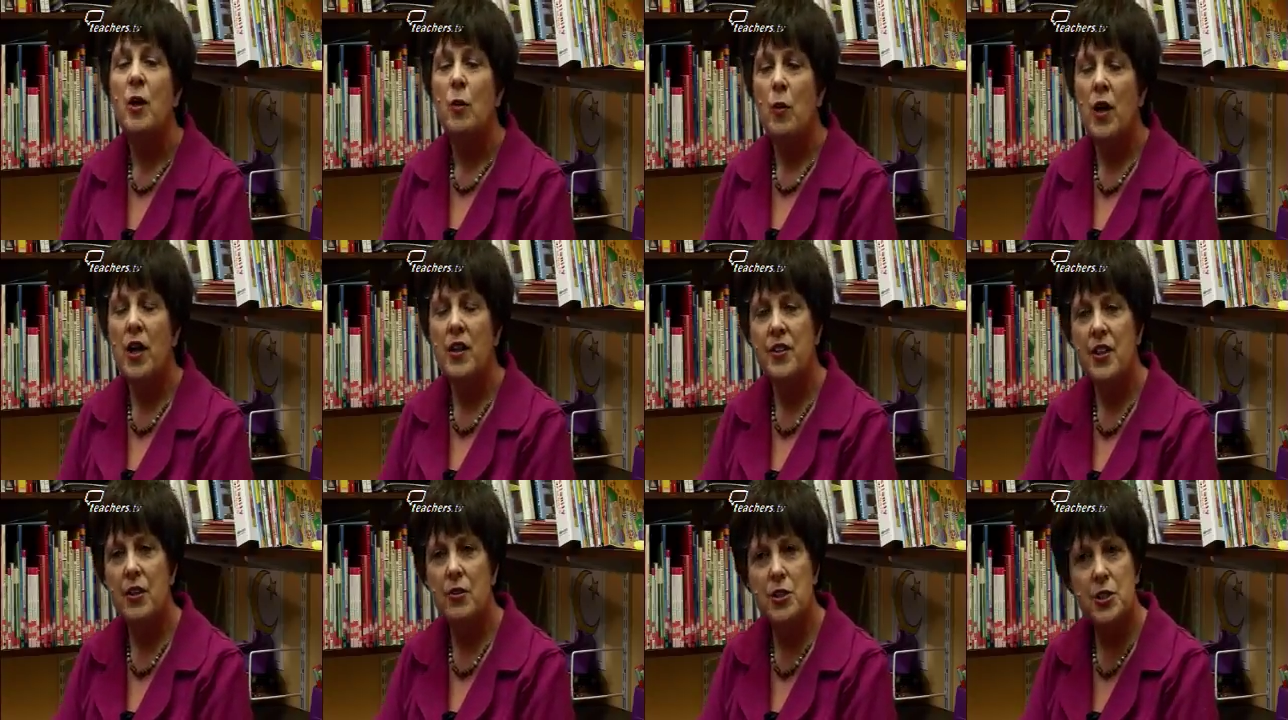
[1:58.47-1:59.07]

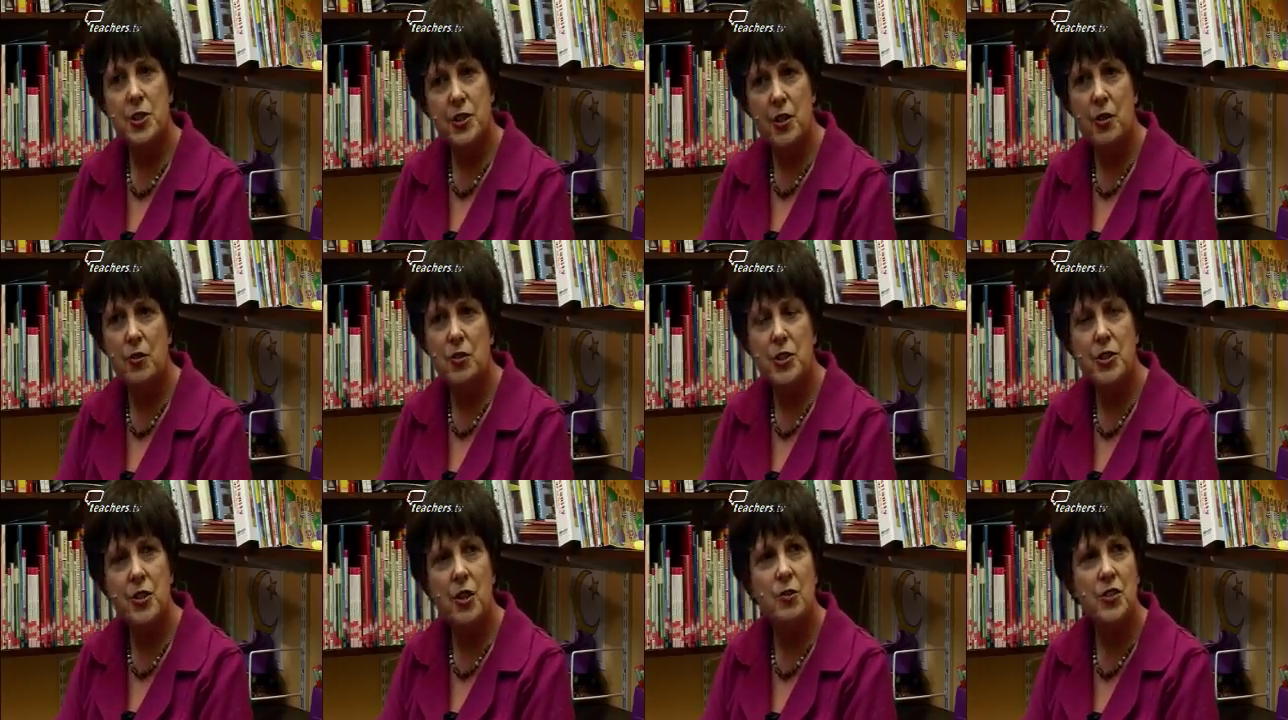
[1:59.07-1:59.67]
where
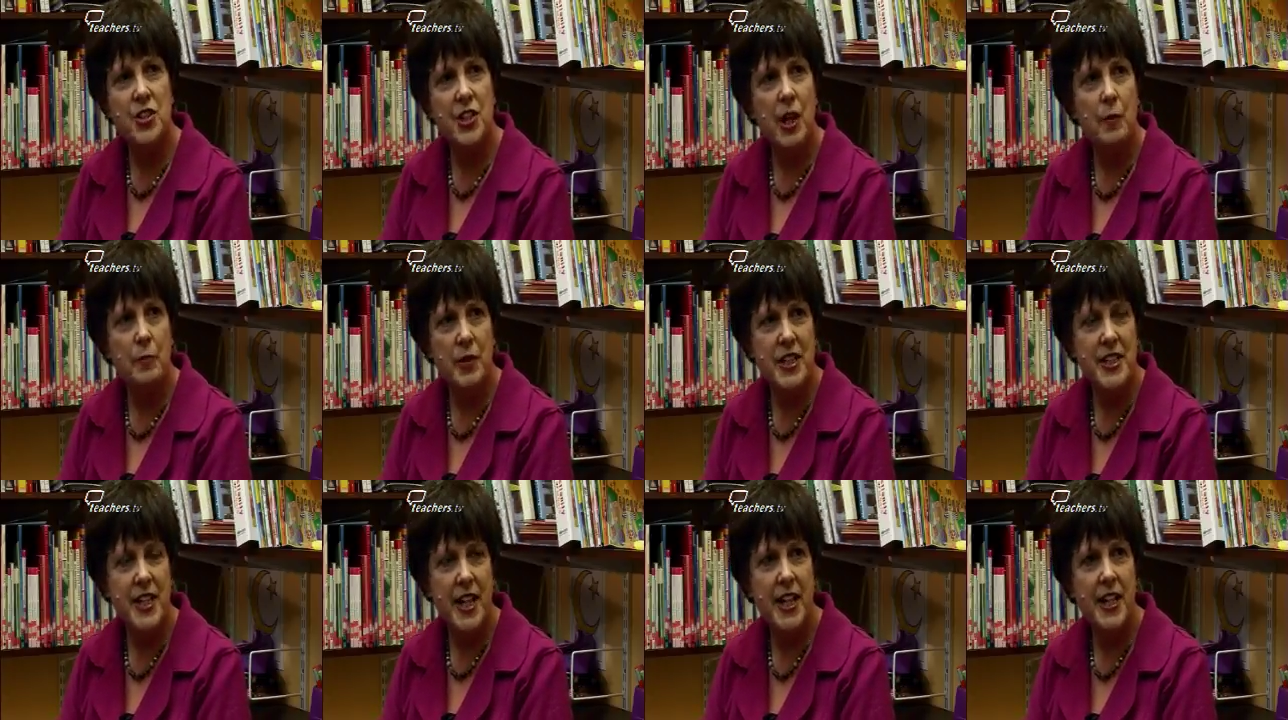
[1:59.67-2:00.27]
those notes can
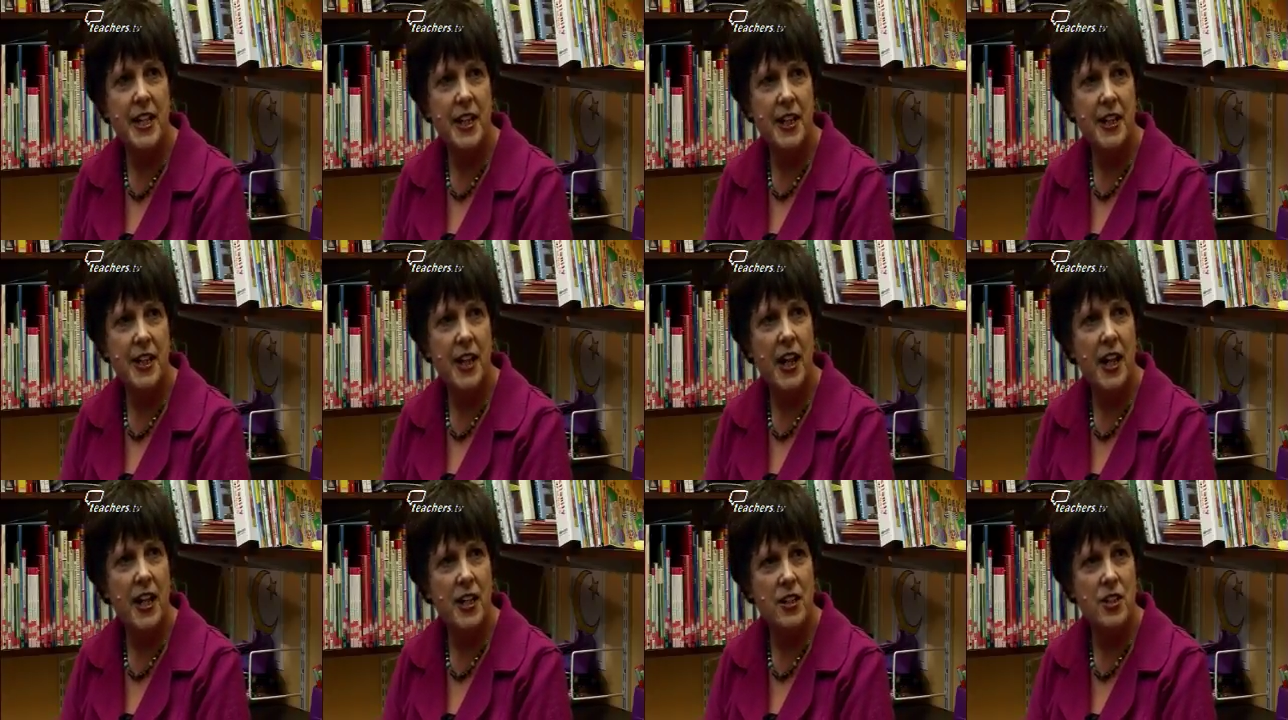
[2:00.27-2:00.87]
be taken
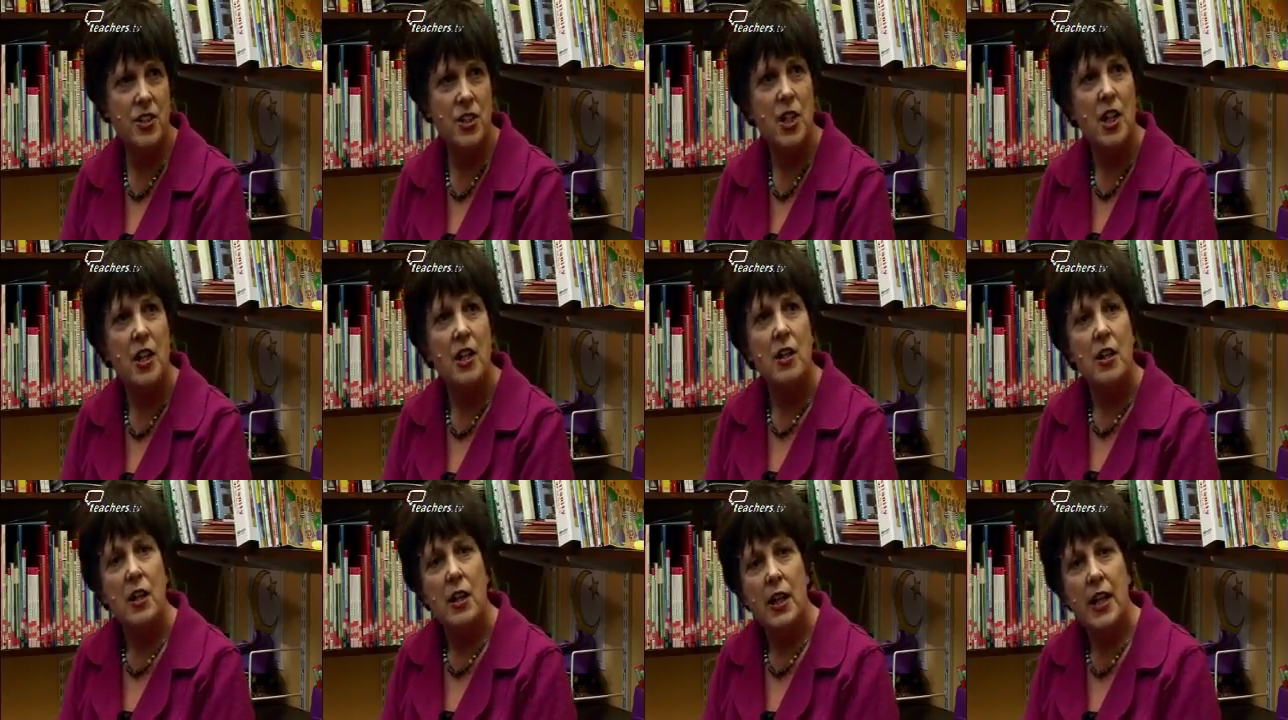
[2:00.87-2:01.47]
and
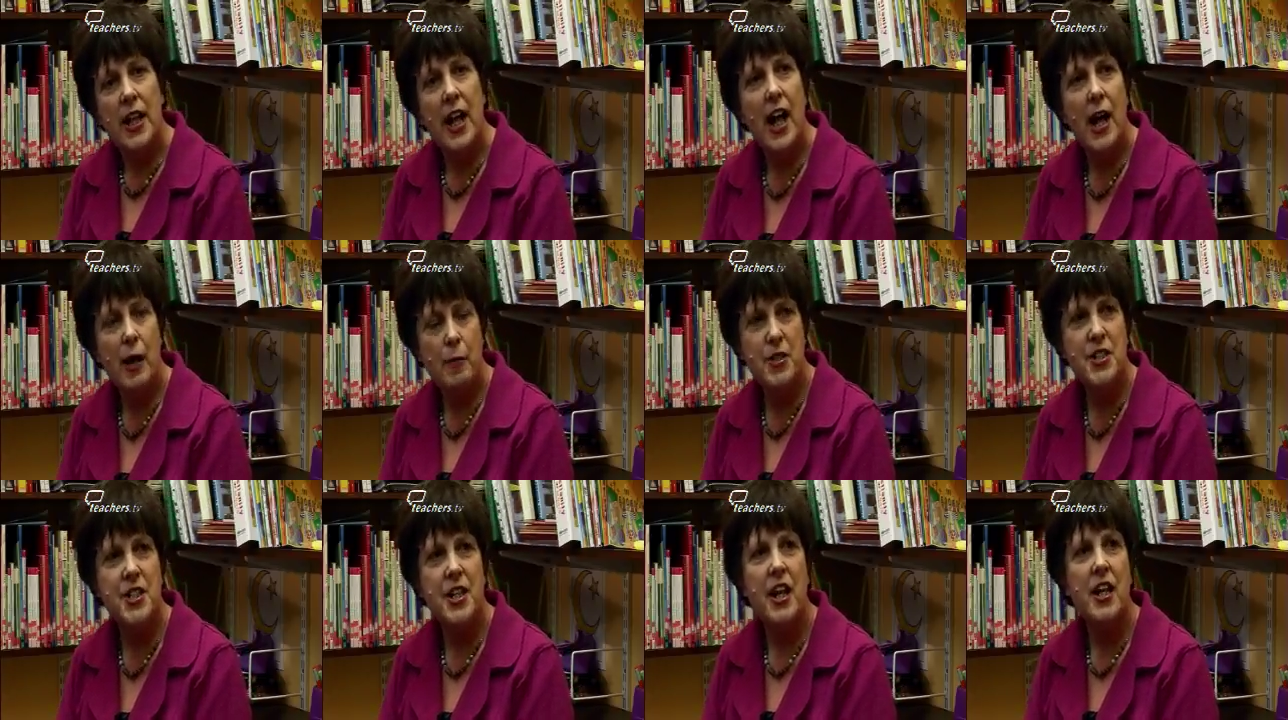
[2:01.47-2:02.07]

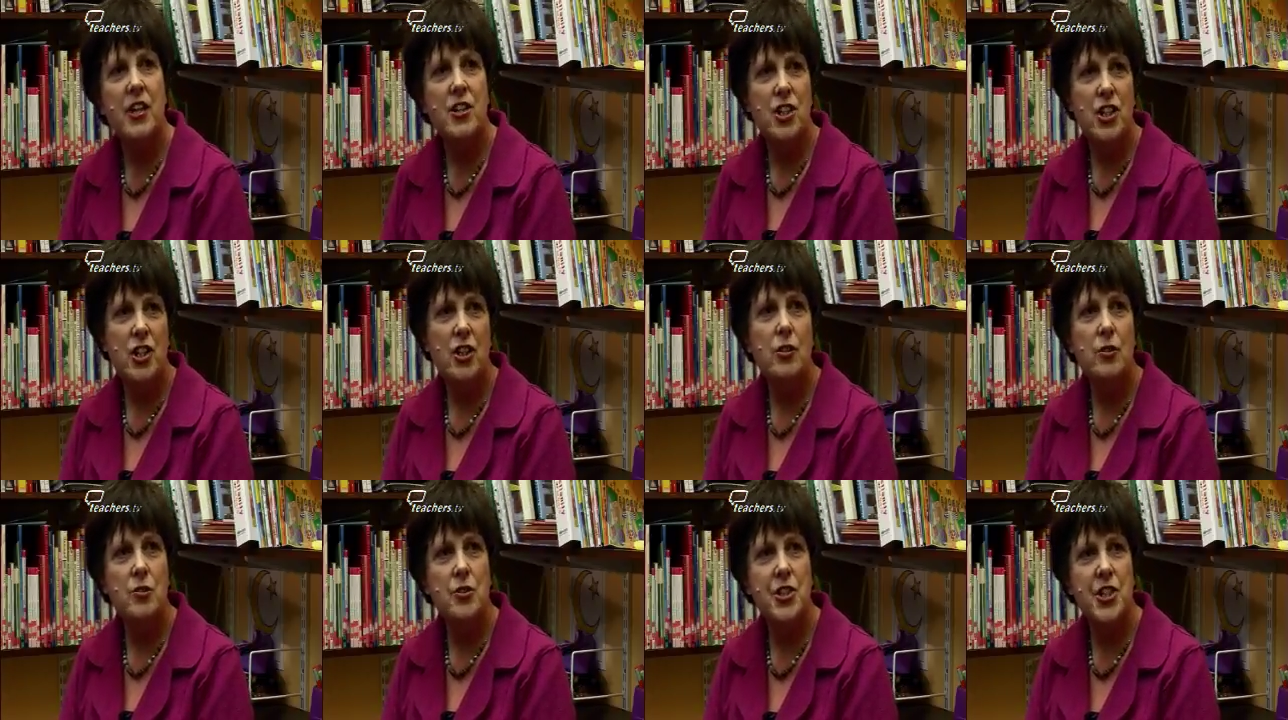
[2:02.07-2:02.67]
kept and
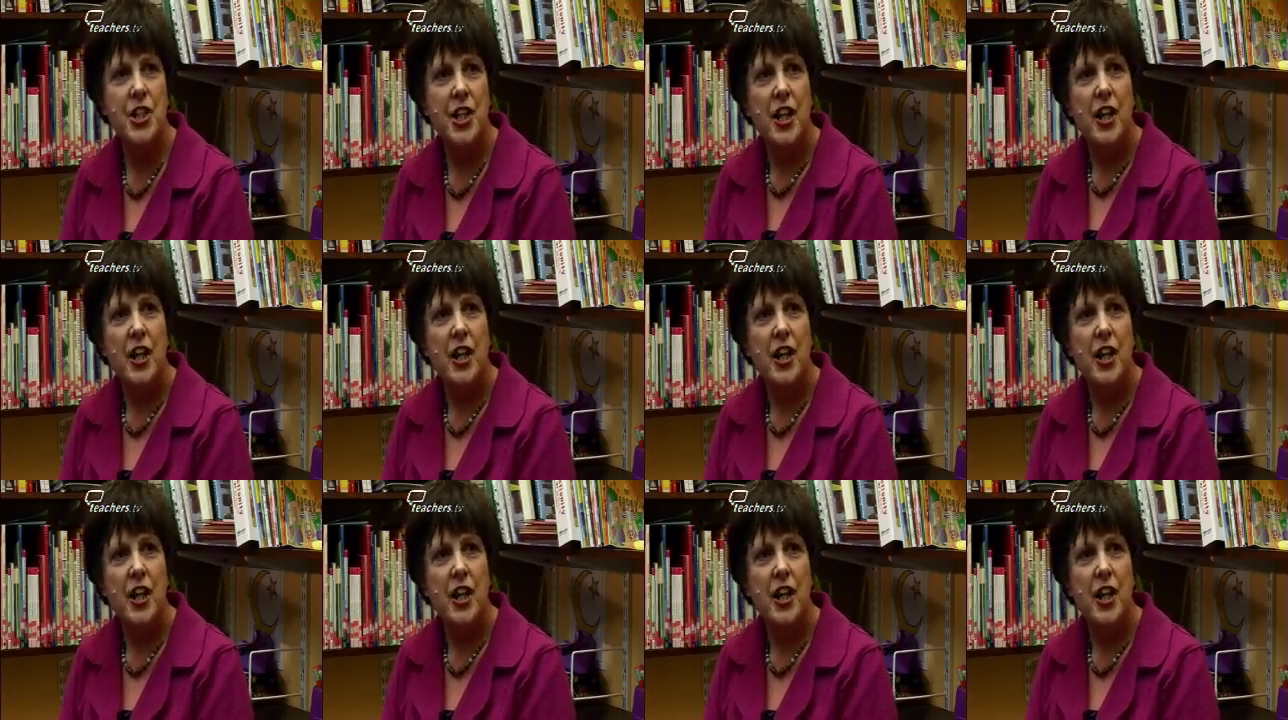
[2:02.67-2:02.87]
used,